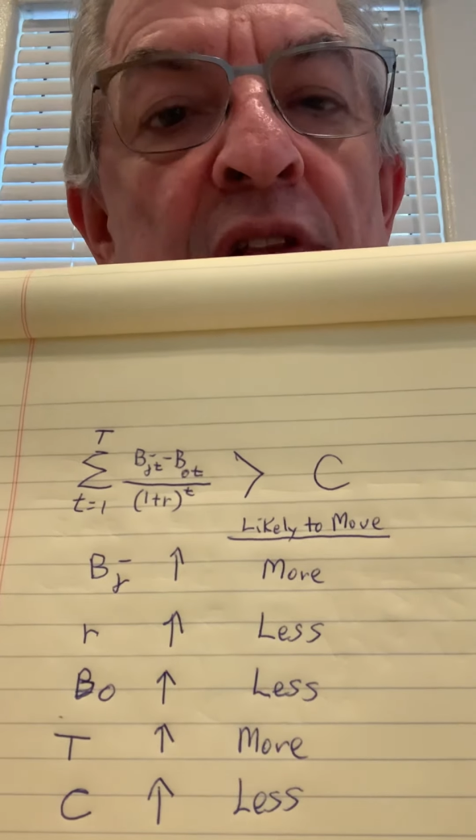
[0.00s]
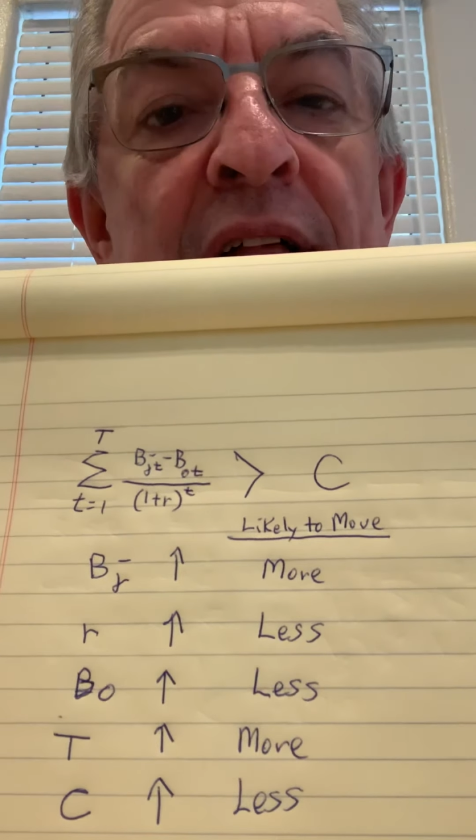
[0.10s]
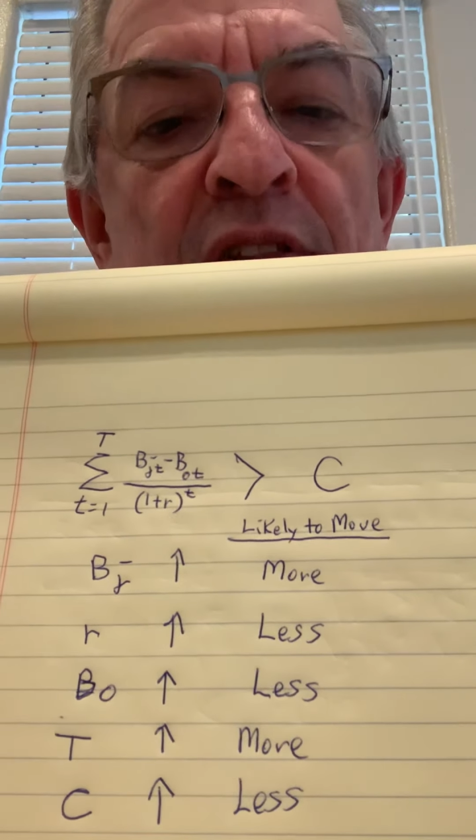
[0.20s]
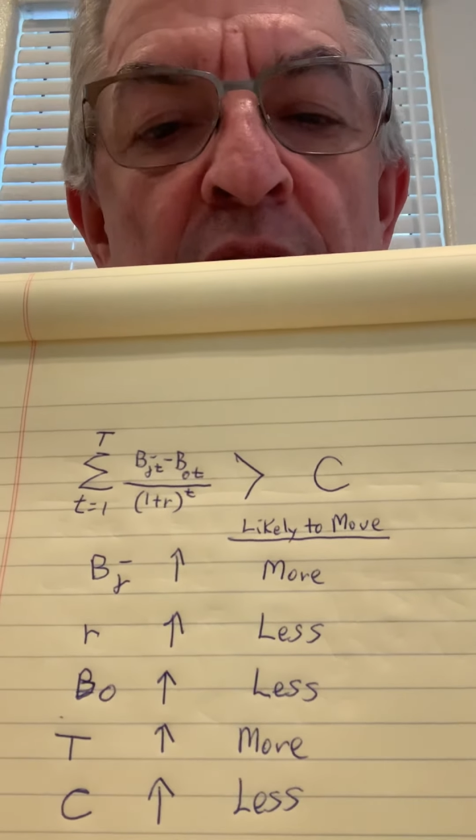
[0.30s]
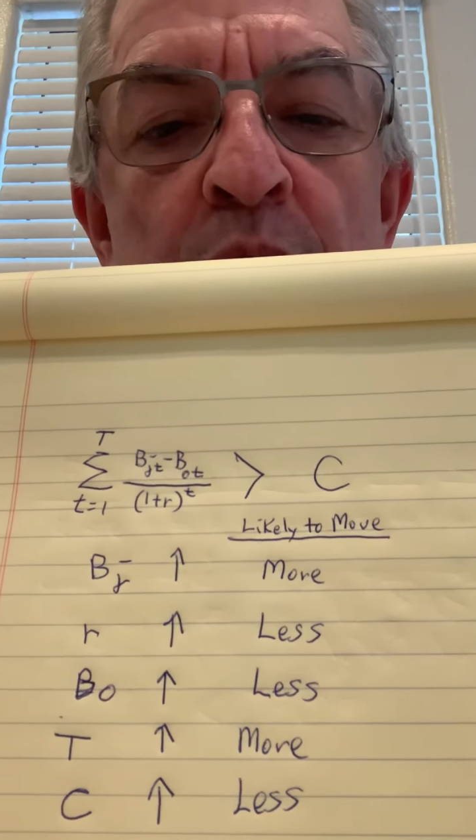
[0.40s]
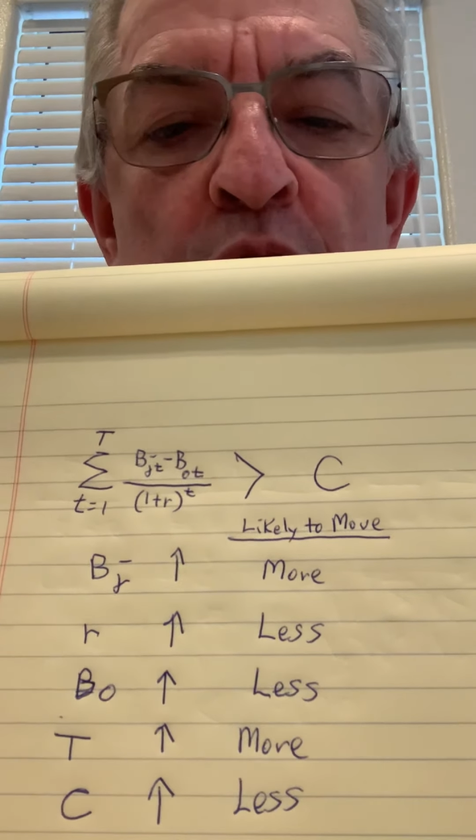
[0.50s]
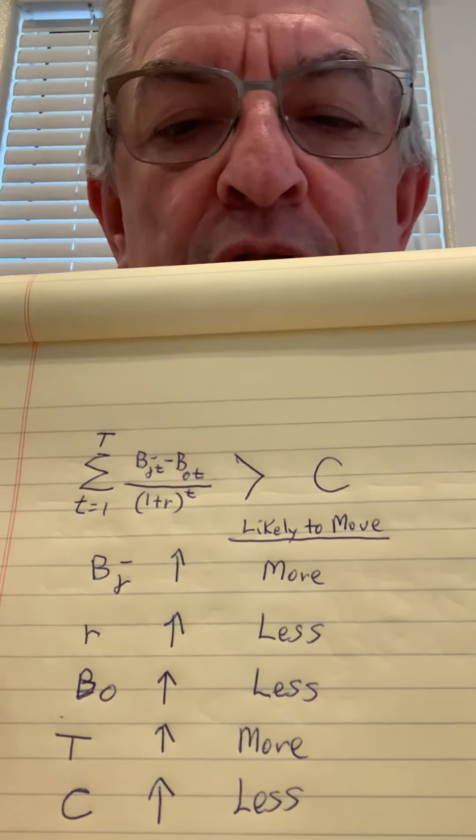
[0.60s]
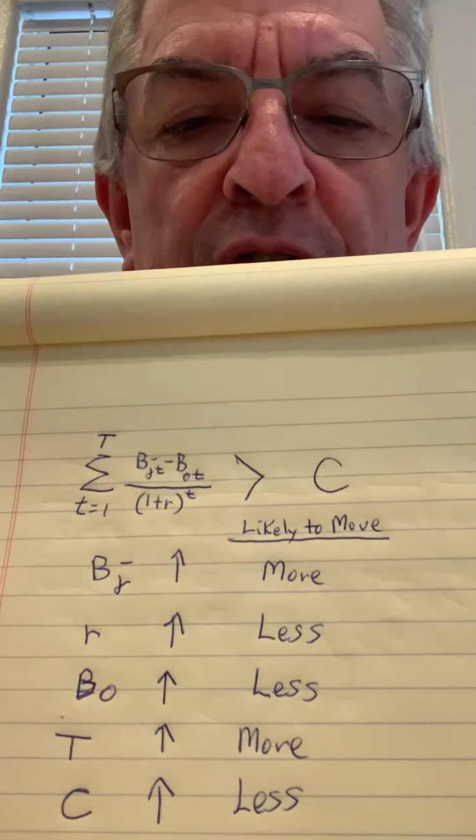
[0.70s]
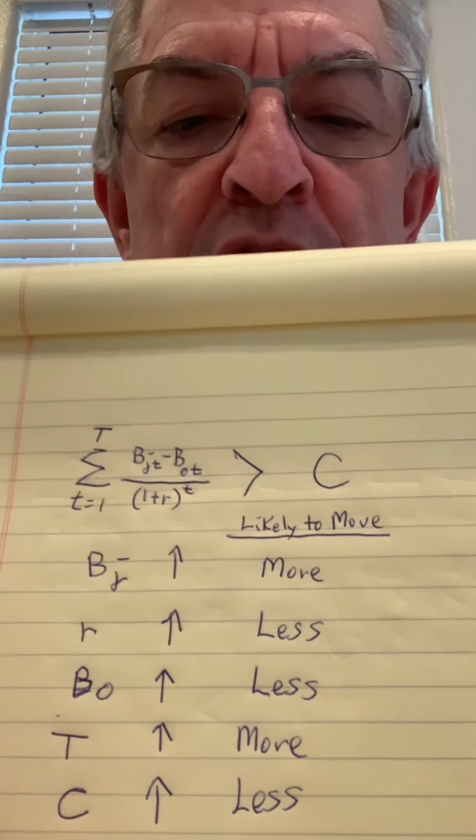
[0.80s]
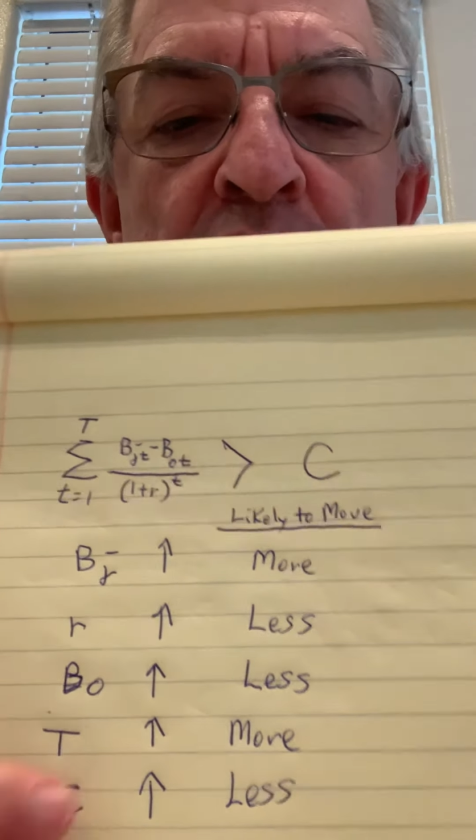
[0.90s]
likely to
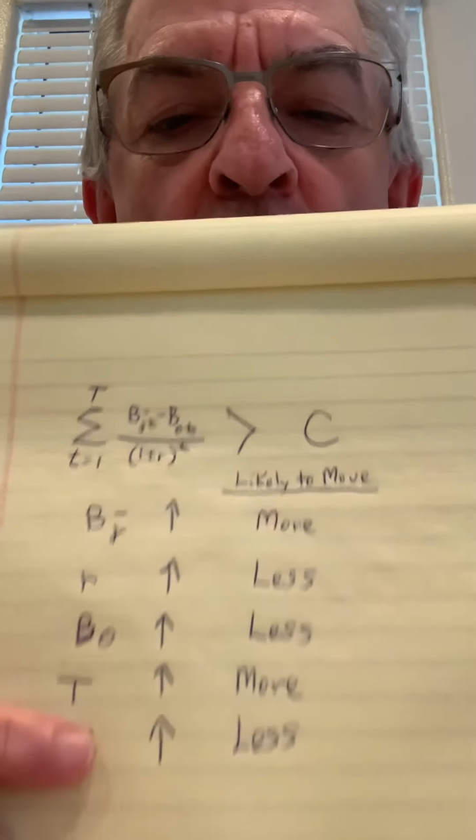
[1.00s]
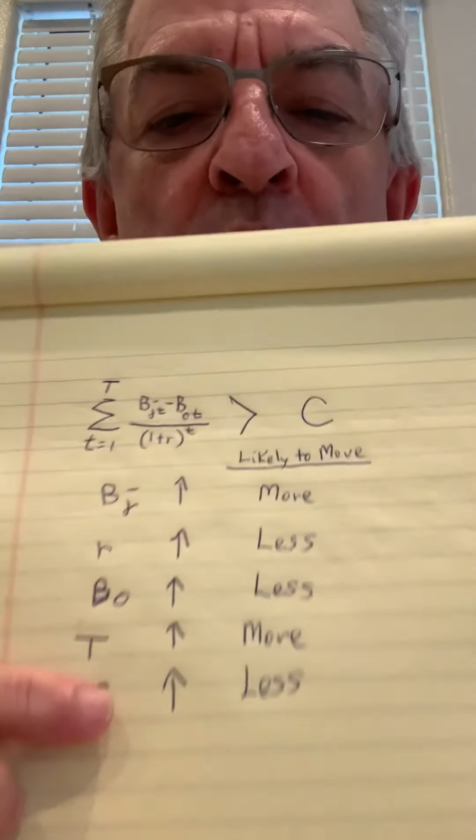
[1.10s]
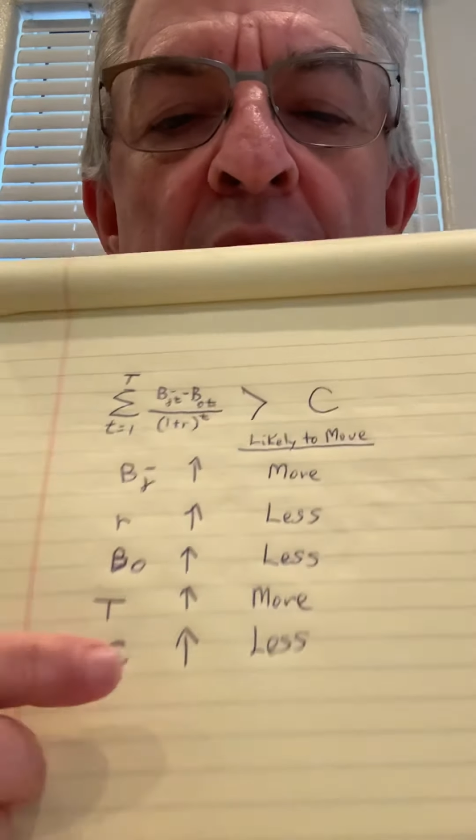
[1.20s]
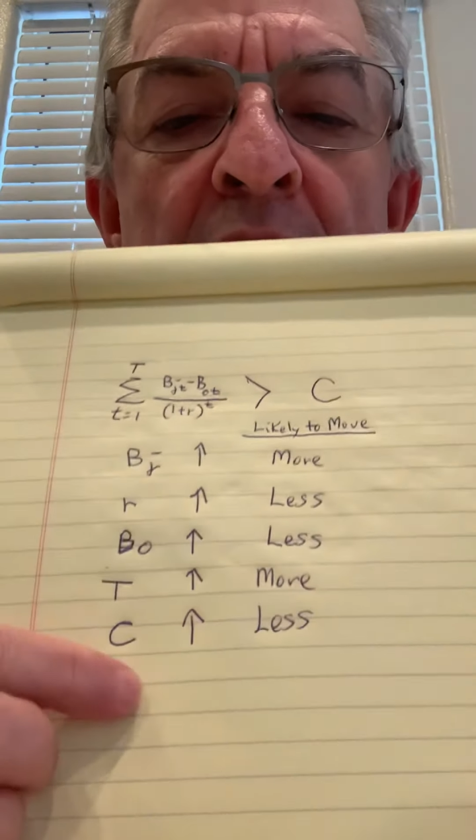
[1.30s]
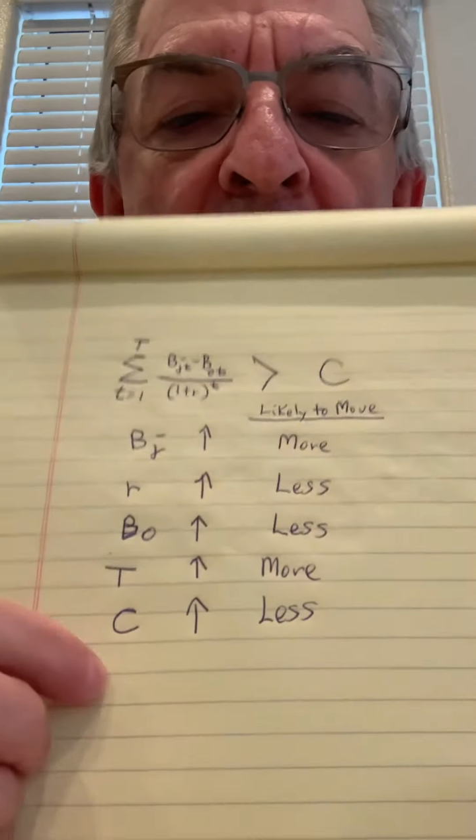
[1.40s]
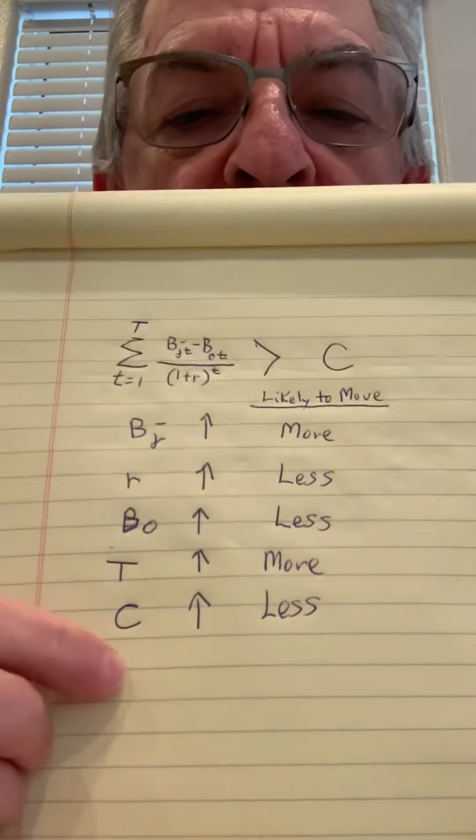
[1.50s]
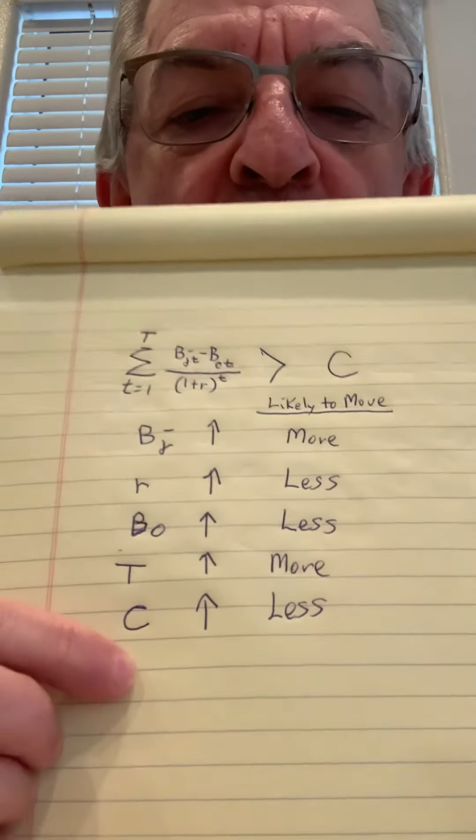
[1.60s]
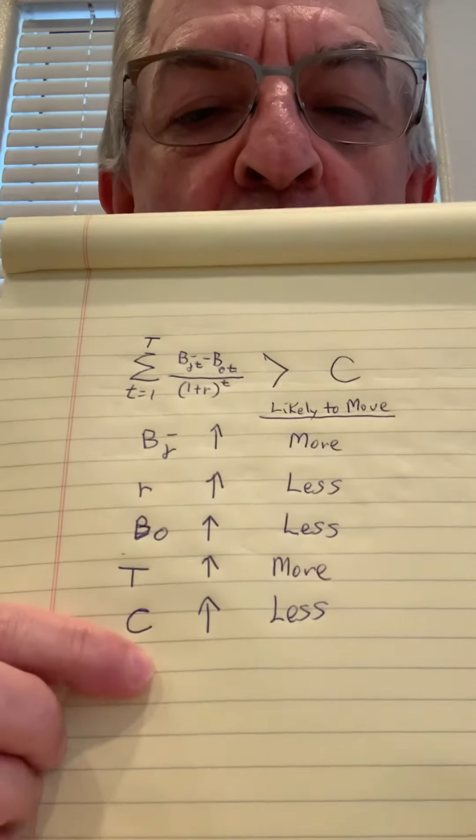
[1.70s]
move. So as the